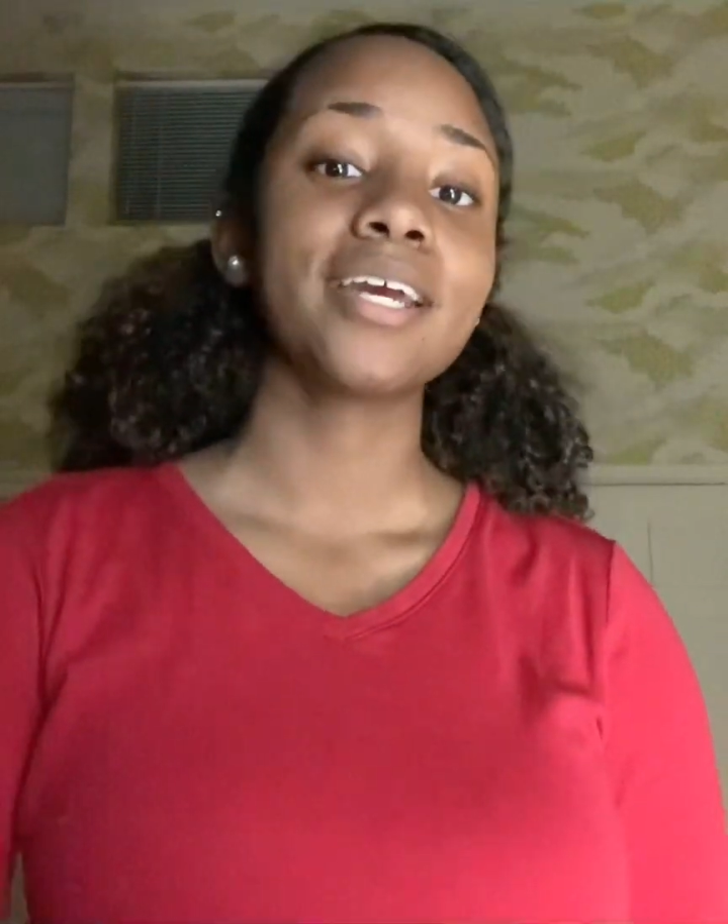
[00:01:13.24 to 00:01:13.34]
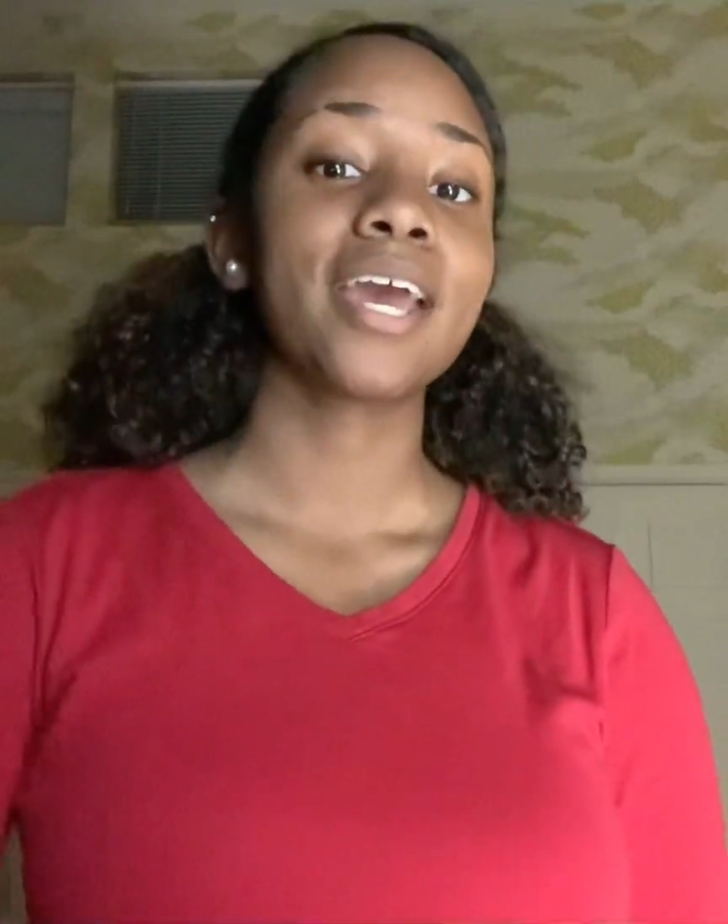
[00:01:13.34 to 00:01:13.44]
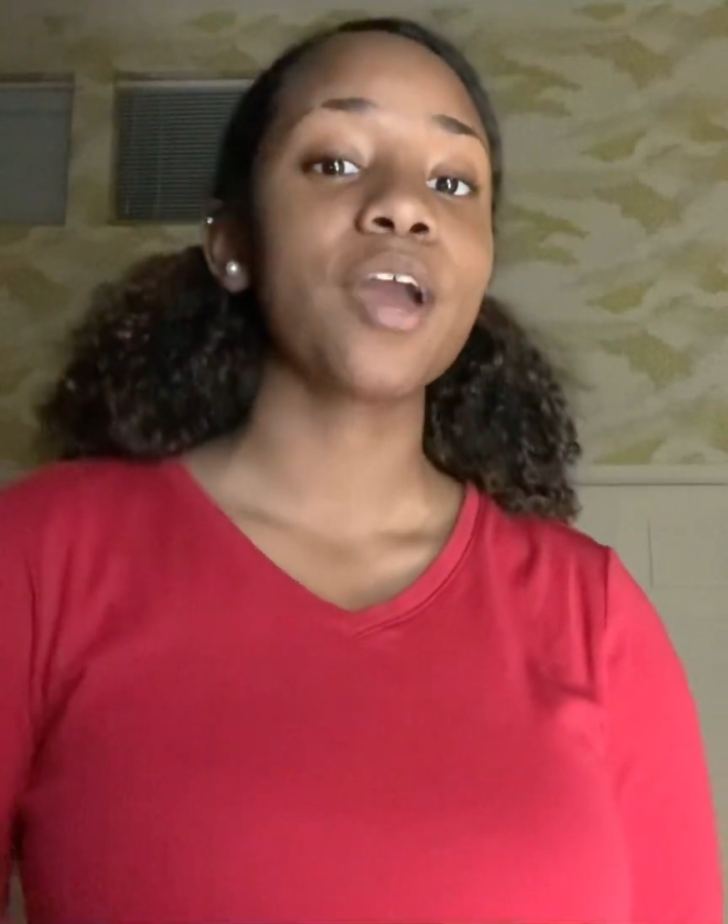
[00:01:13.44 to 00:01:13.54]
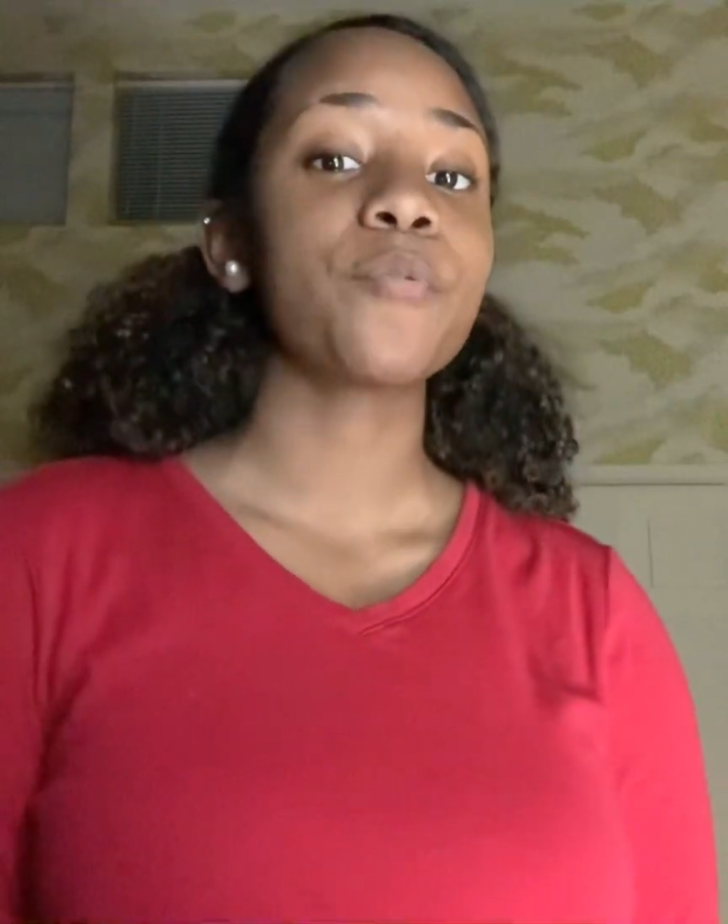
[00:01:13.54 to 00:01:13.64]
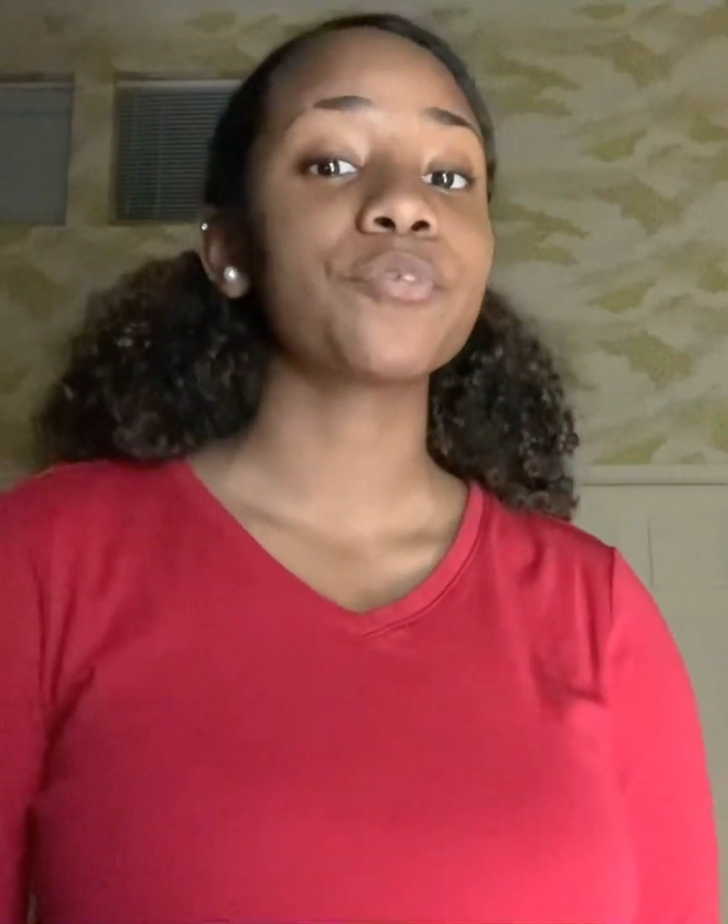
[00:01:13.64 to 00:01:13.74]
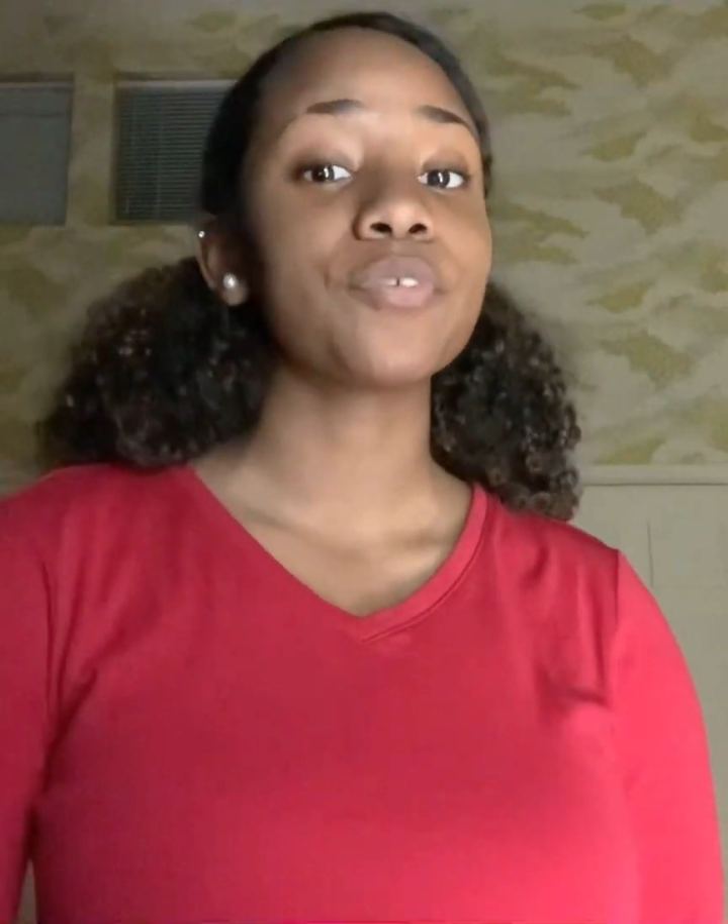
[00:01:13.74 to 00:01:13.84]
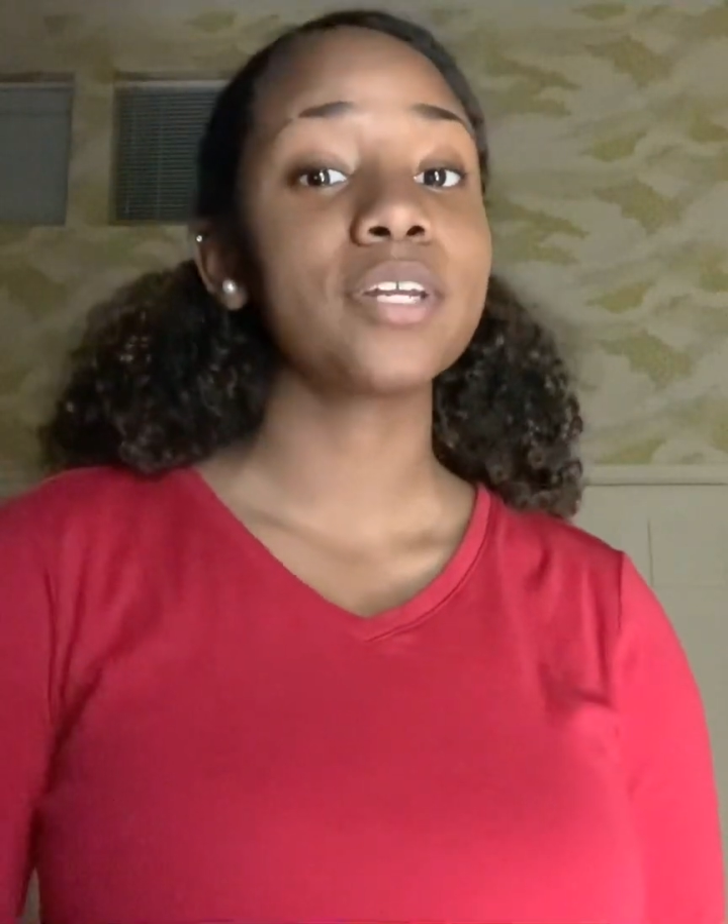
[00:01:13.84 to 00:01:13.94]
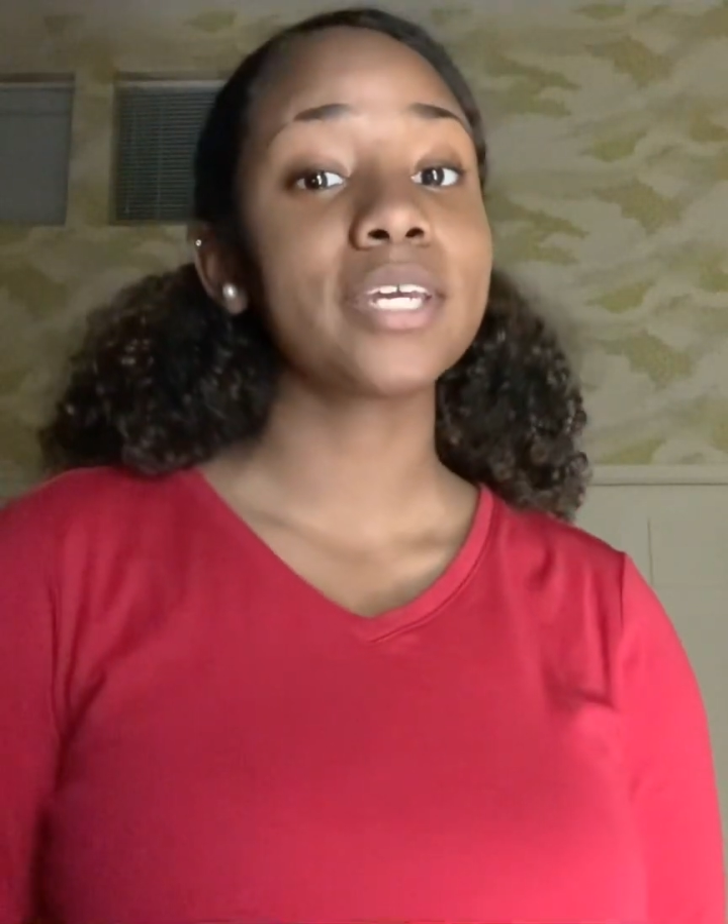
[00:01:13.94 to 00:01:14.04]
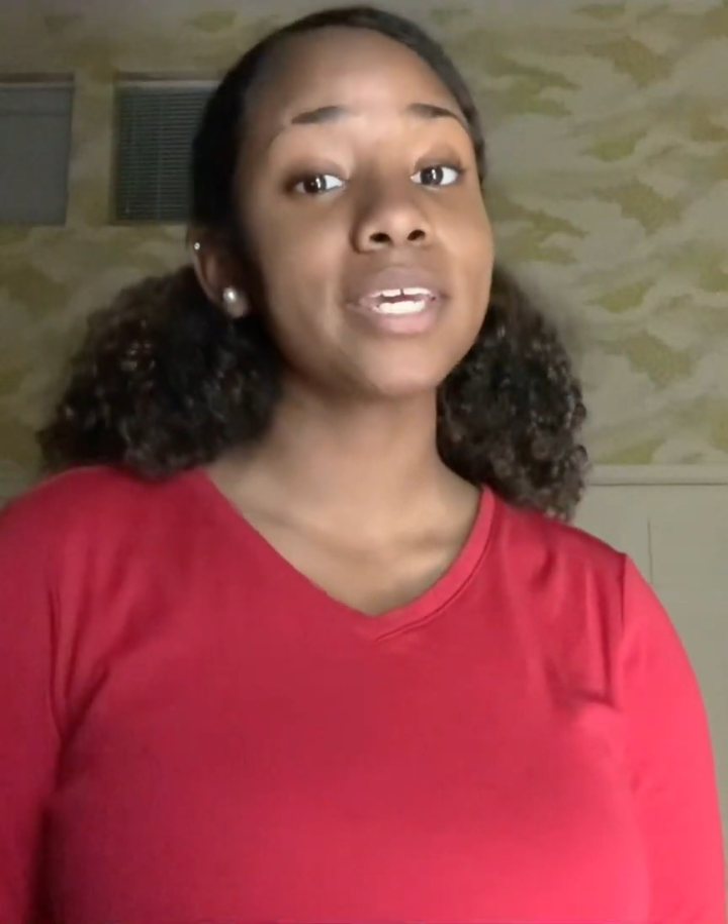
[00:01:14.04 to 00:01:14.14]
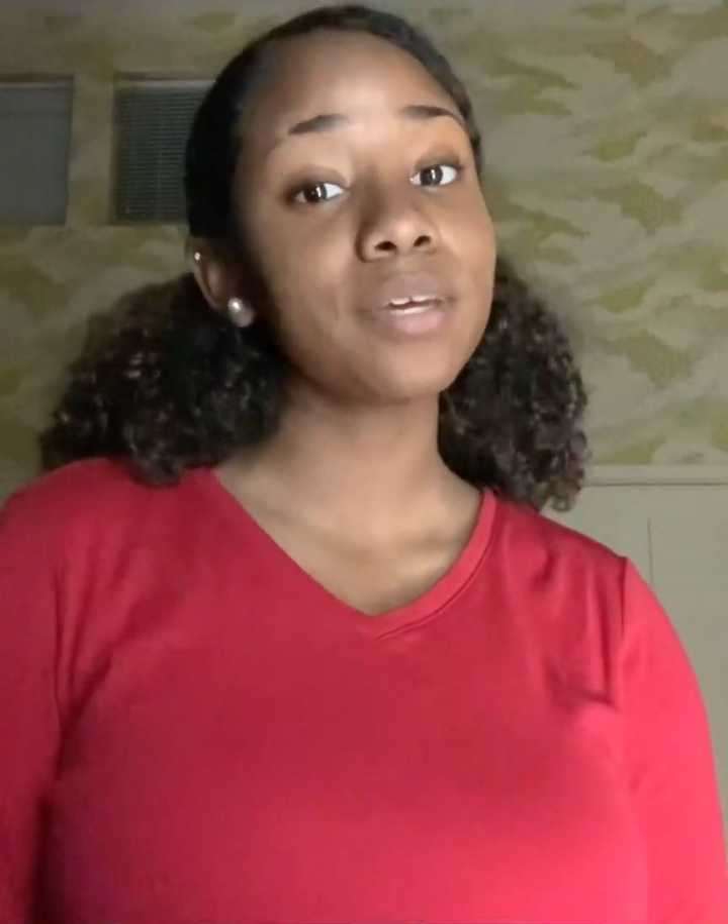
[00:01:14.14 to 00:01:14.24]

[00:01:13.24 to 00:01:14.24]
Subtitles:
And when reading